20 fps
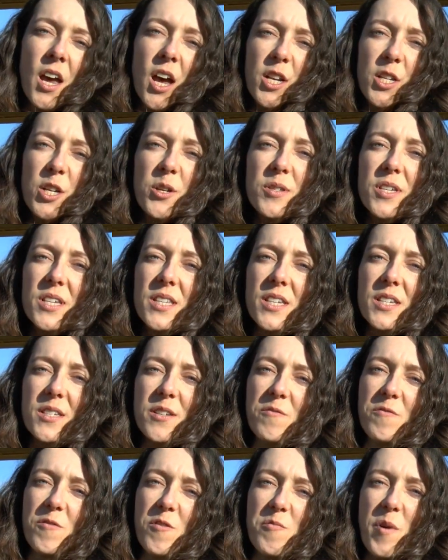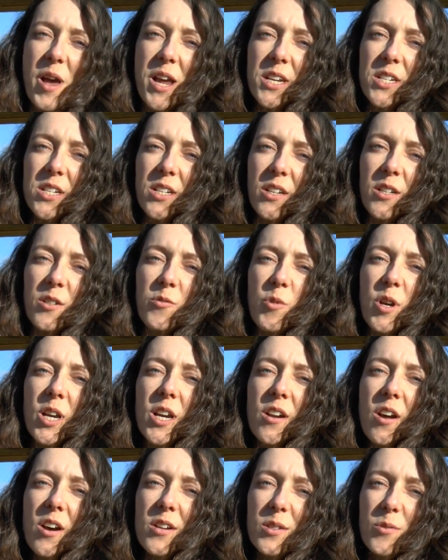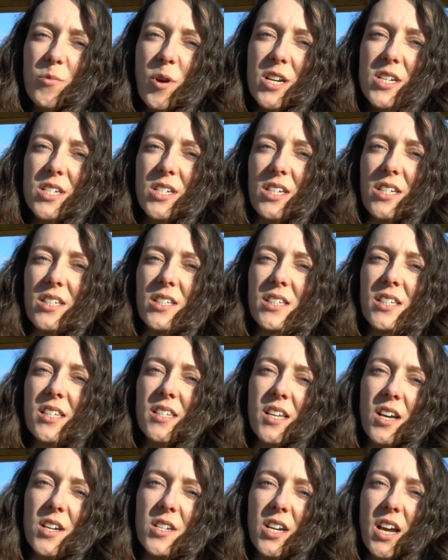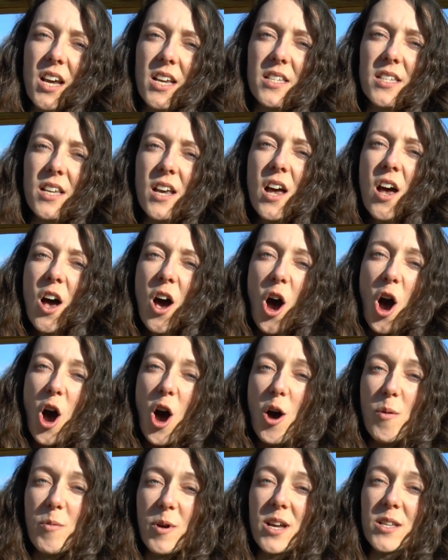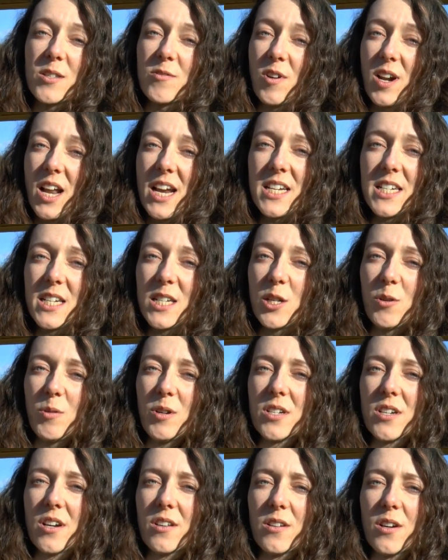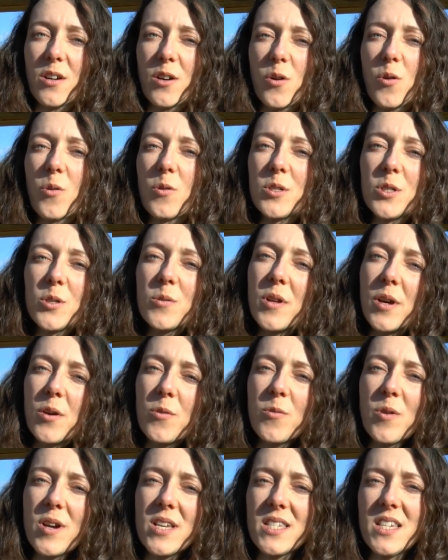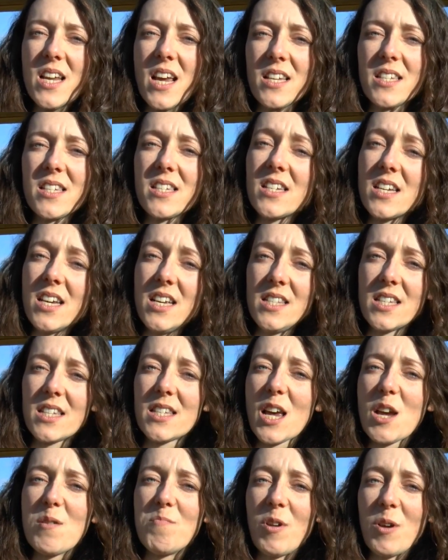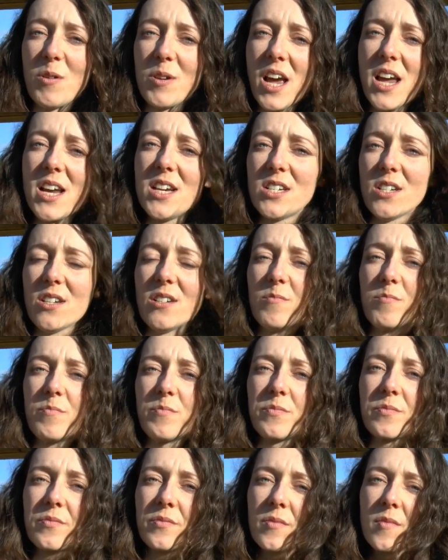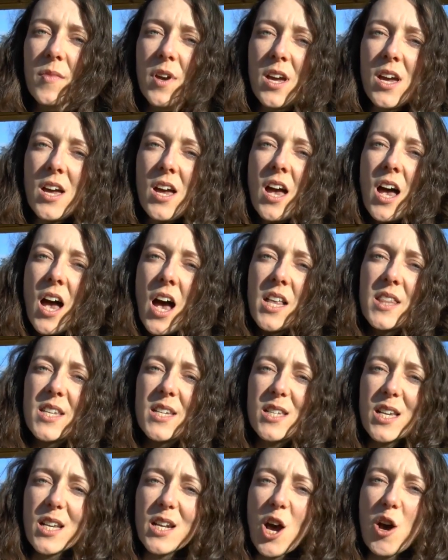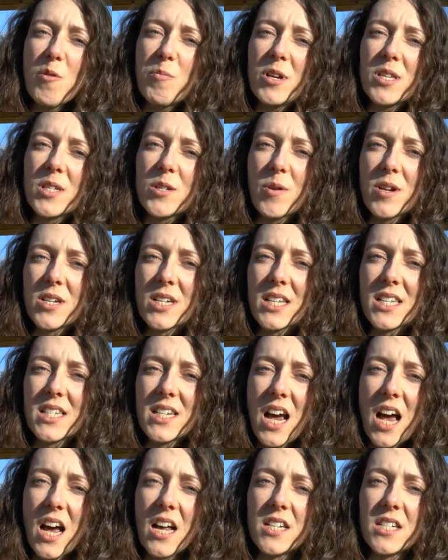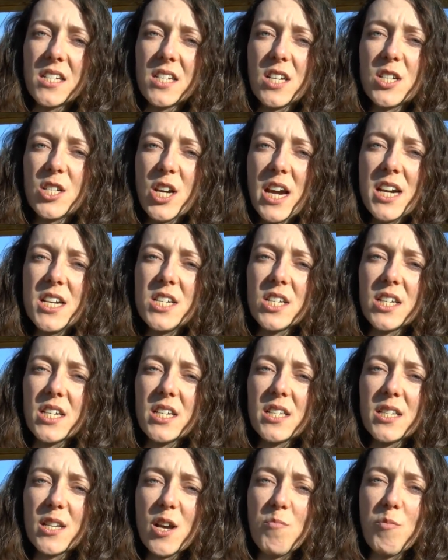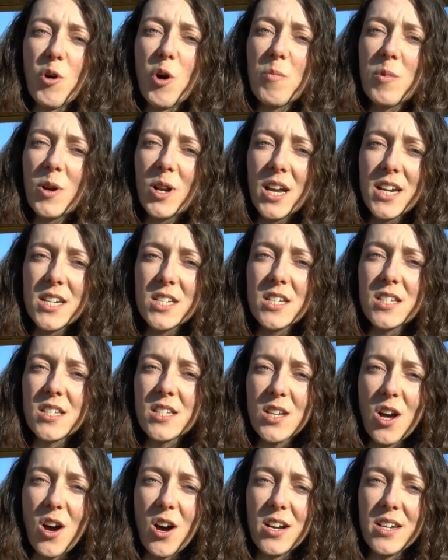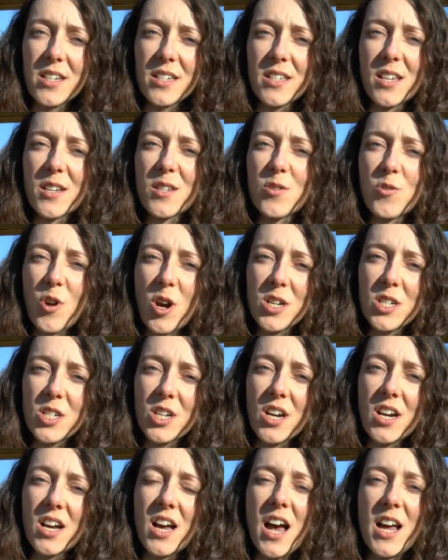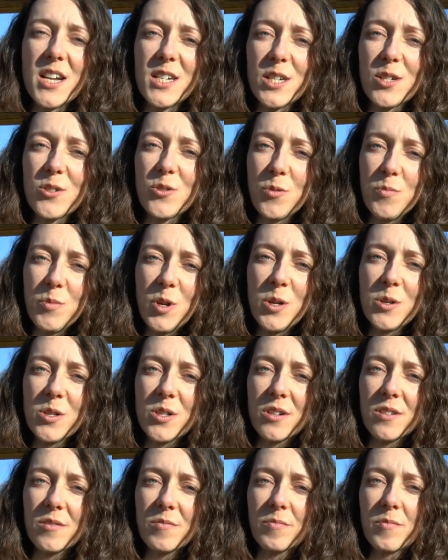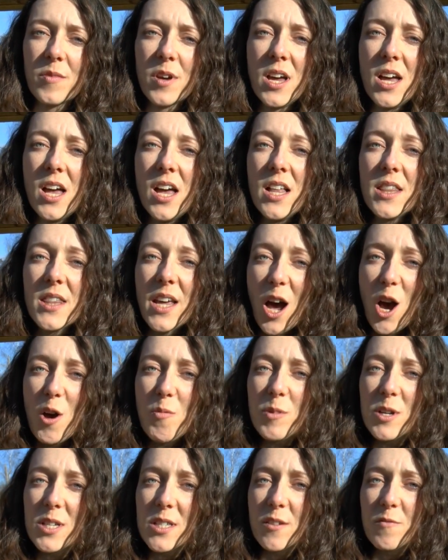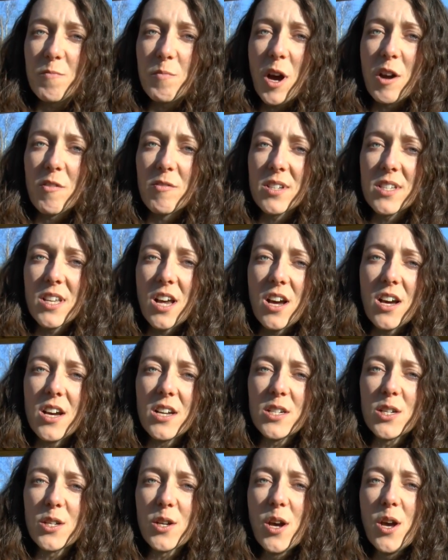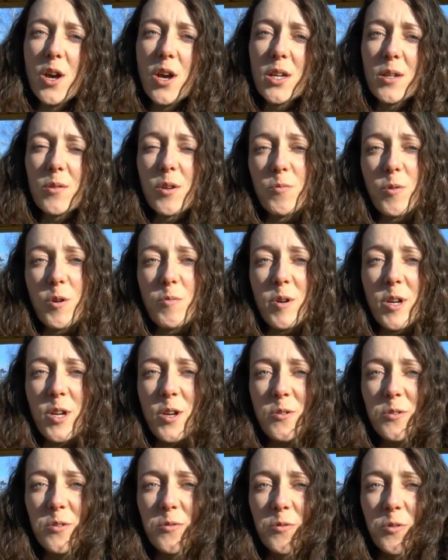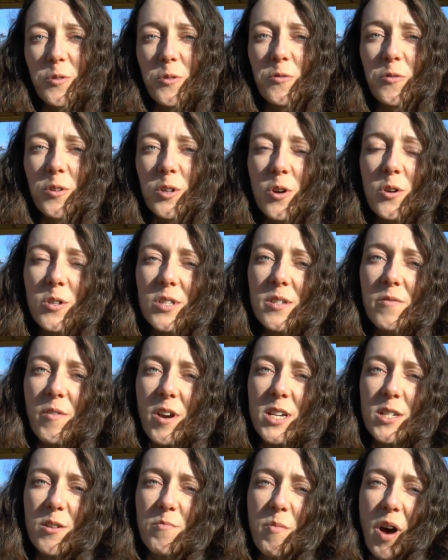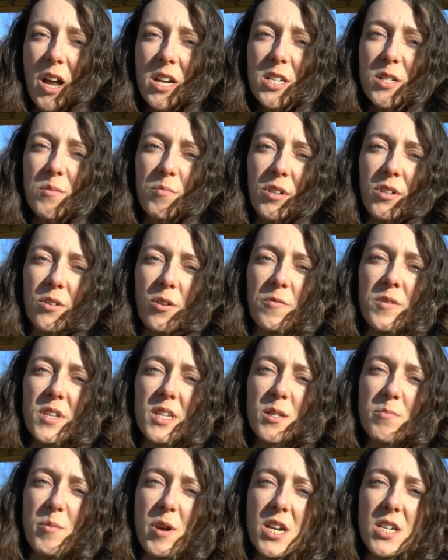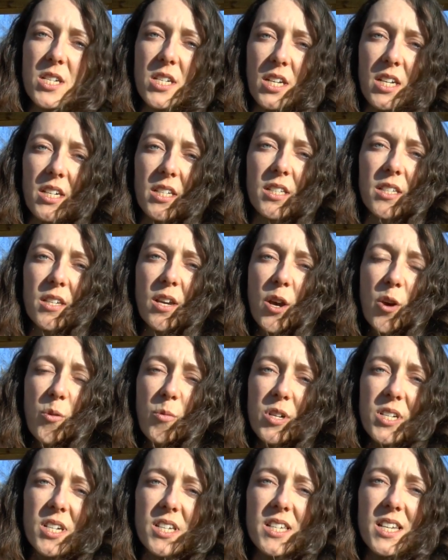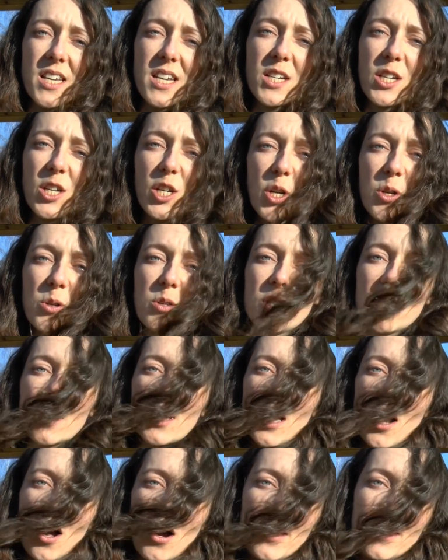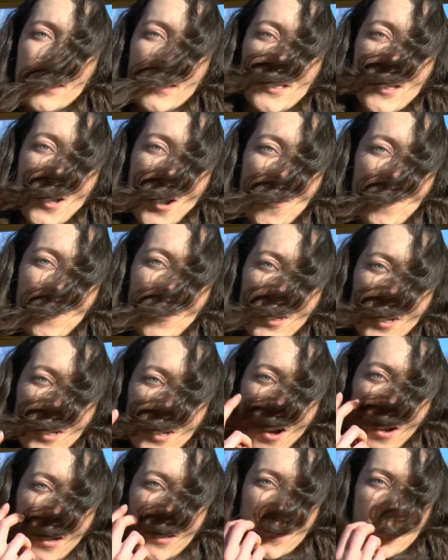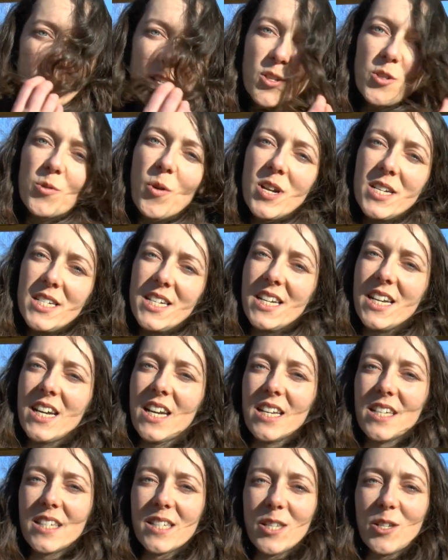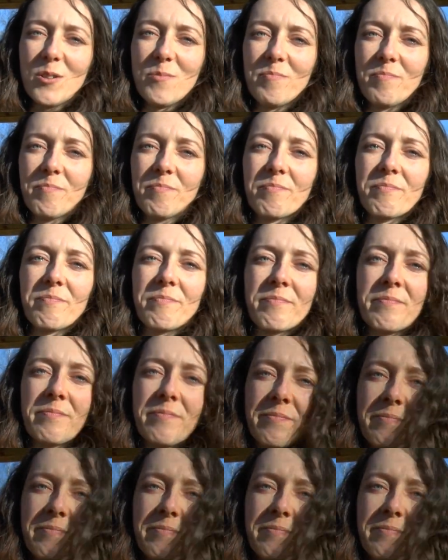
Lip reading: And using this information, we can ask questions such as, are birds related to each other, or do they always nest in the same location? And this can help us to understand changes in population size, structure, and distribution. The outputs of my research will be useful for conservation management of this species, which has seen huge declines over the last 20 years.